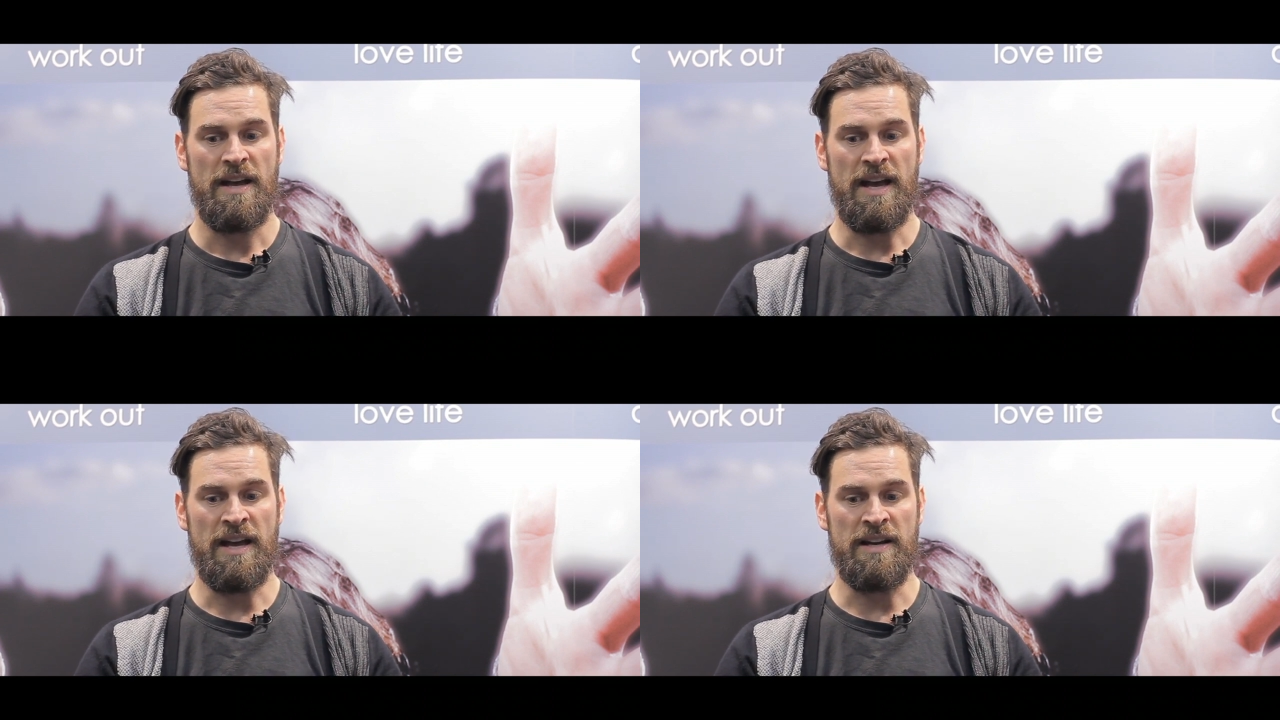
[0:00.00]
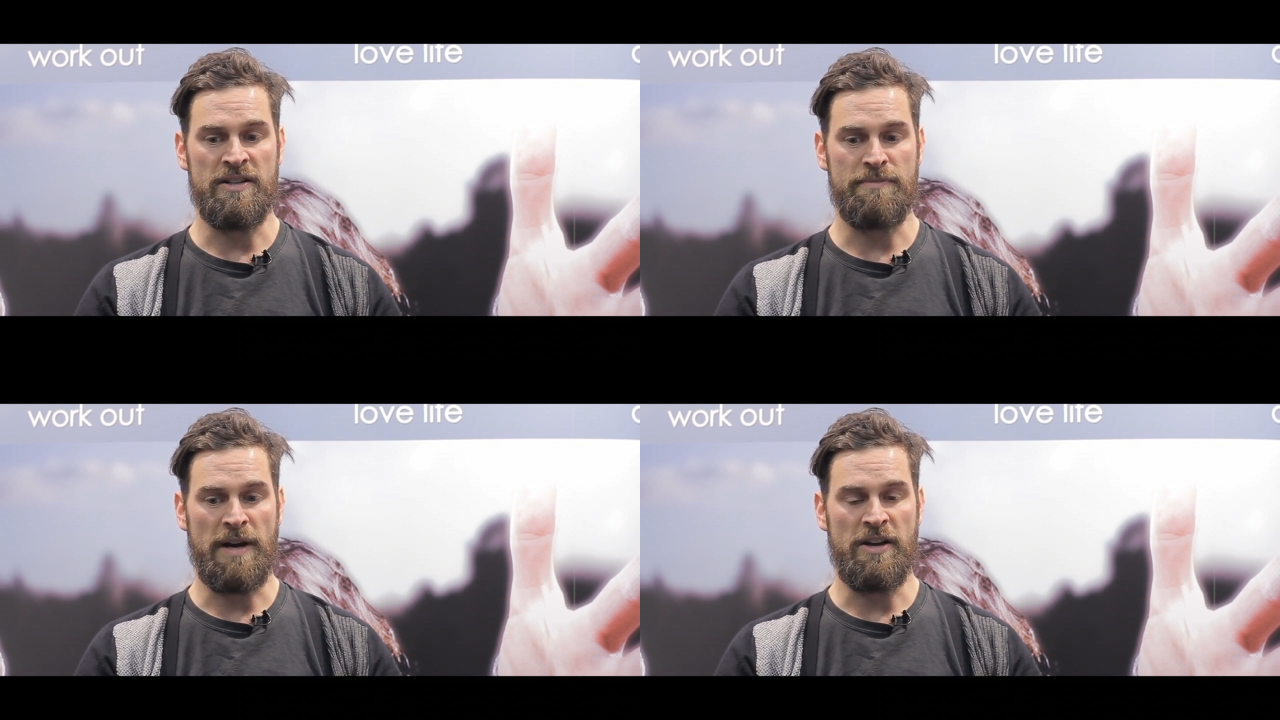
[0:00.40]

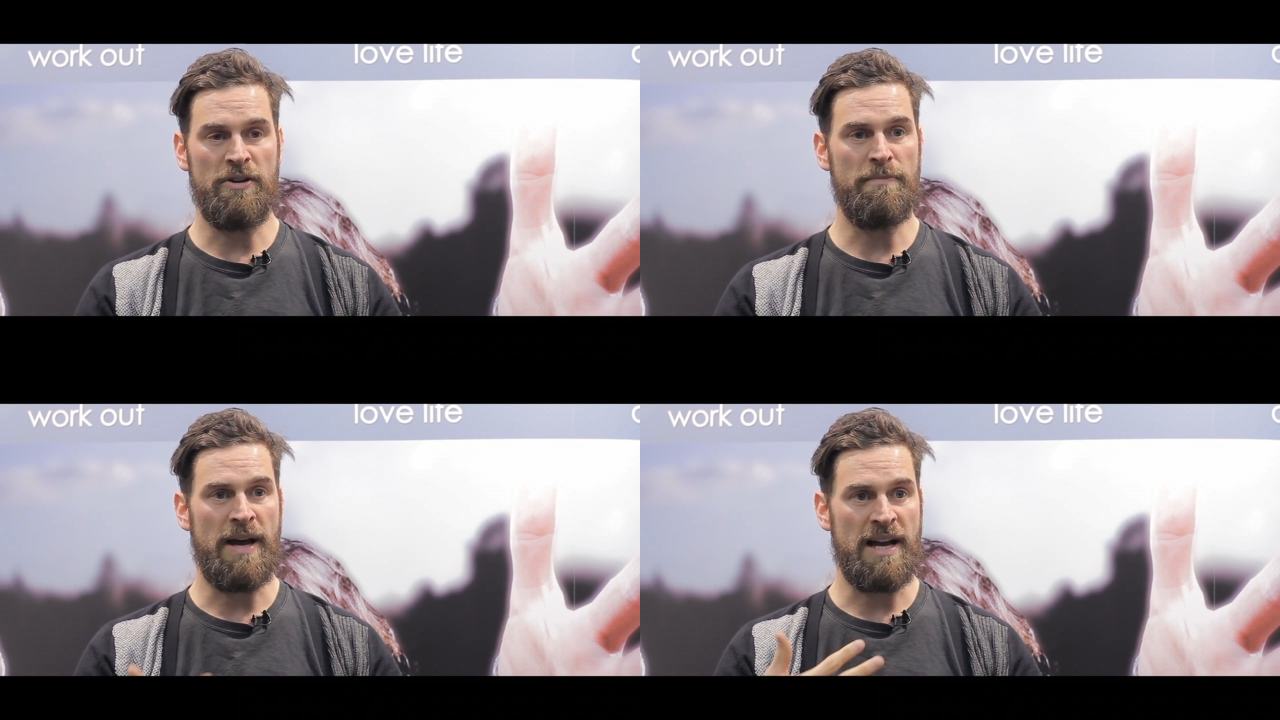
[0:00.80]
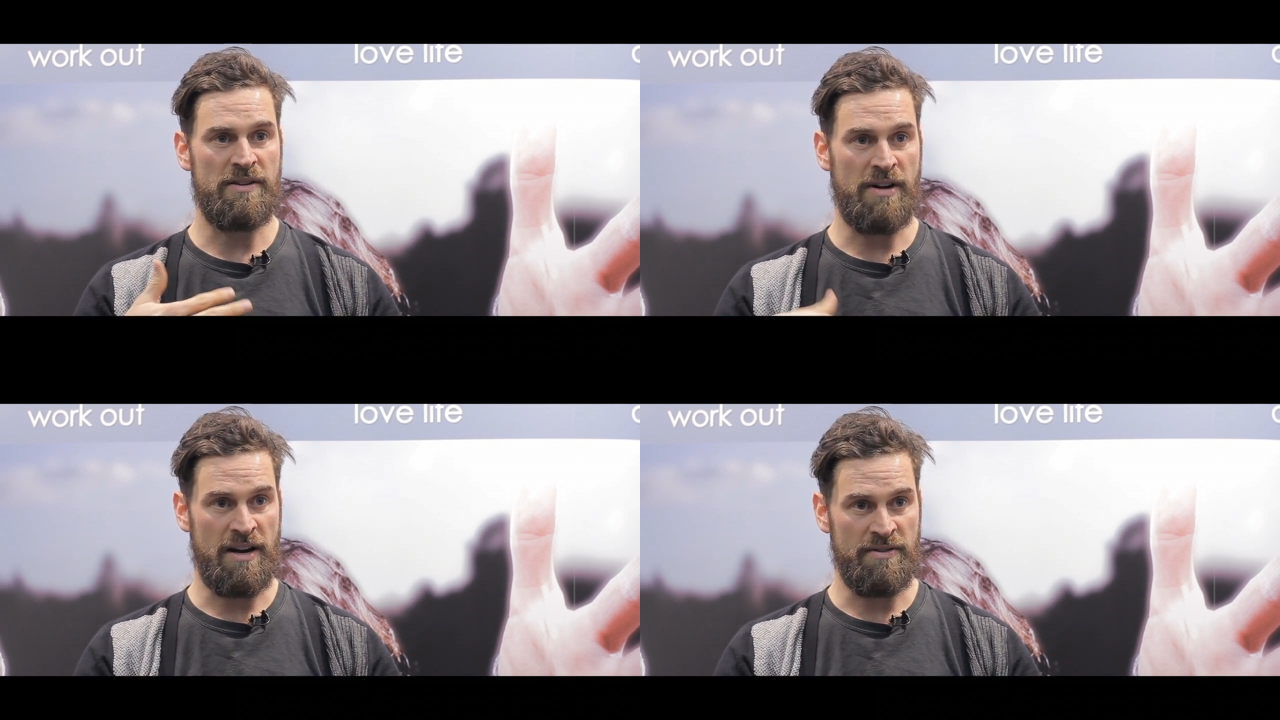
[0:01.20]
And my own
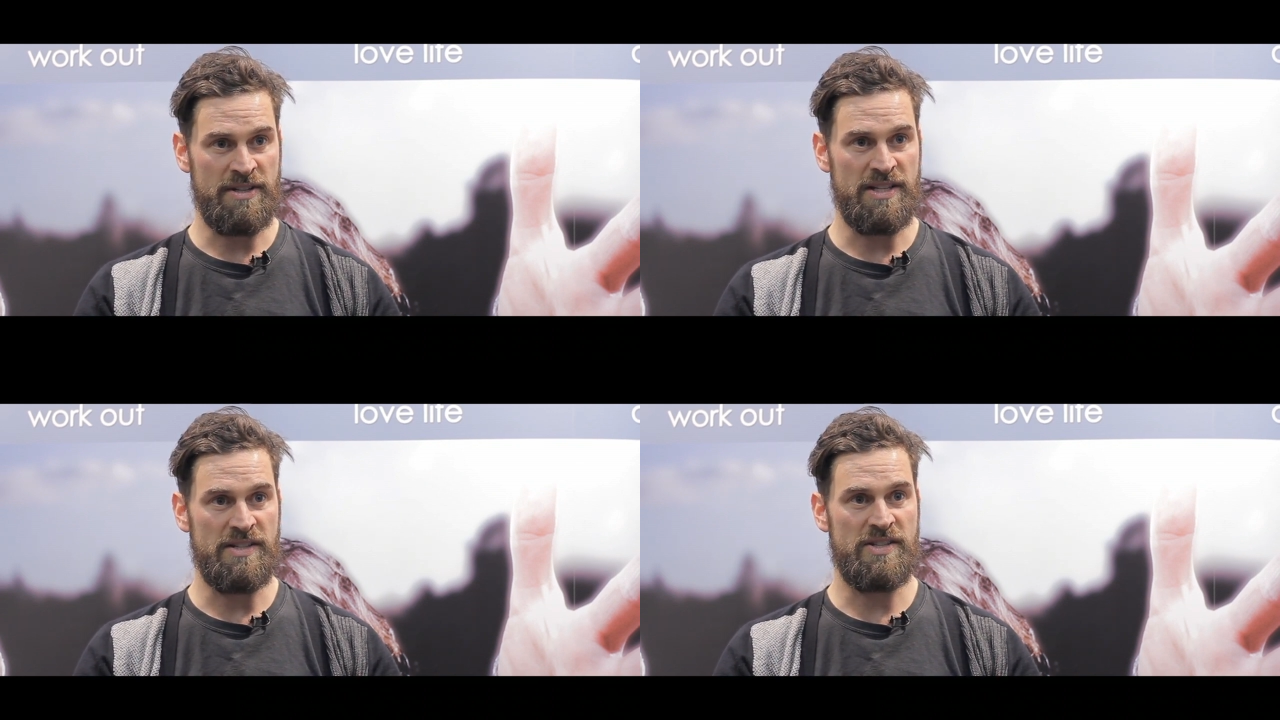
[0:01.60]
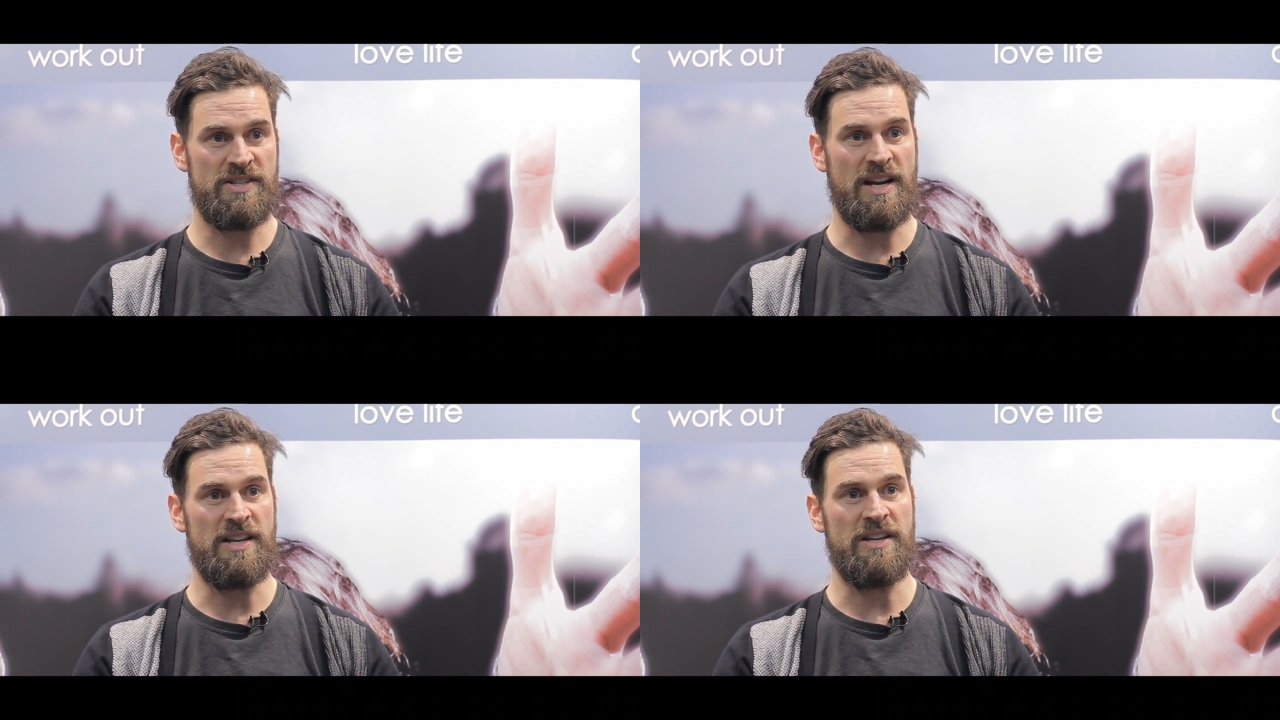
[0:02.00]
background is
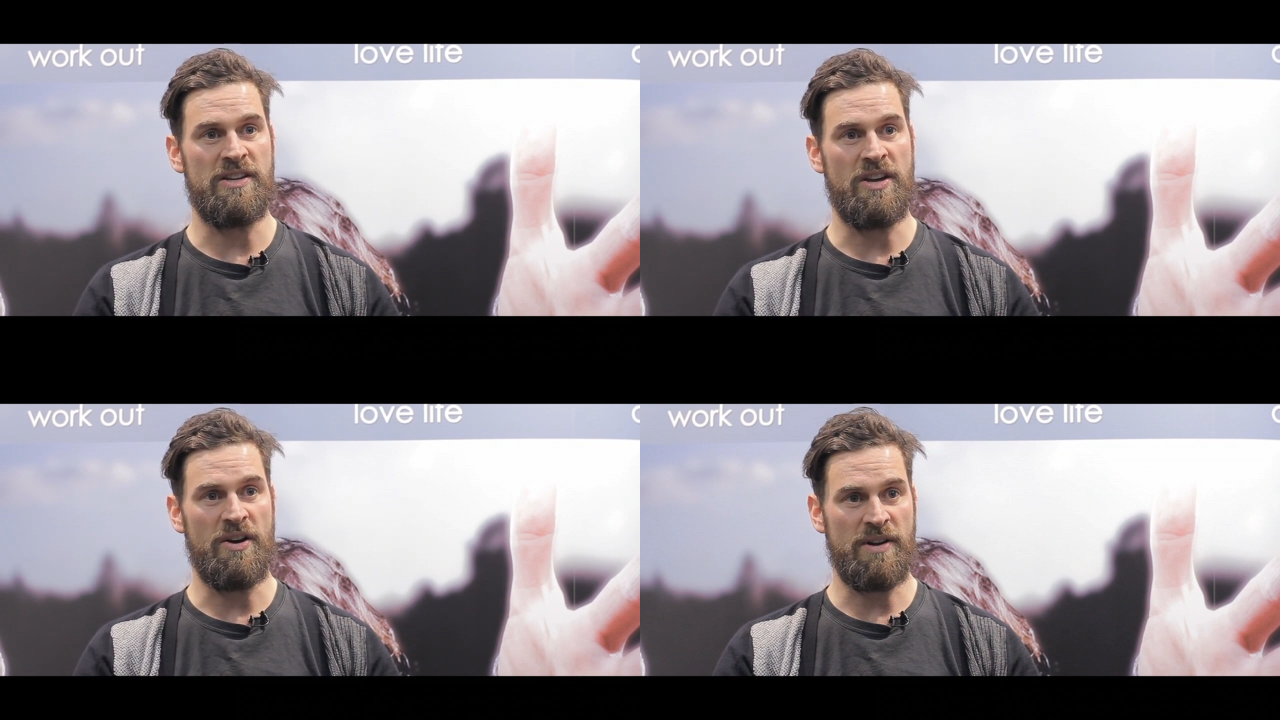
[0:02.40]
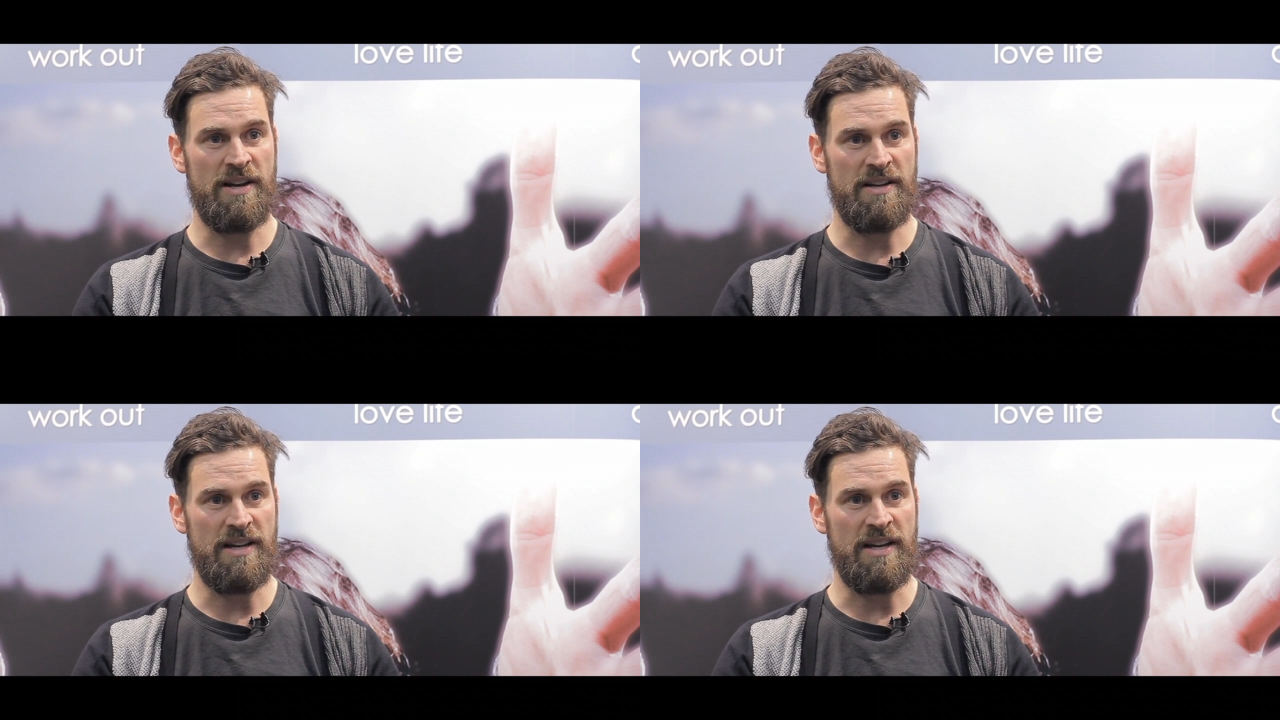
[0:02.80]
studying yoga,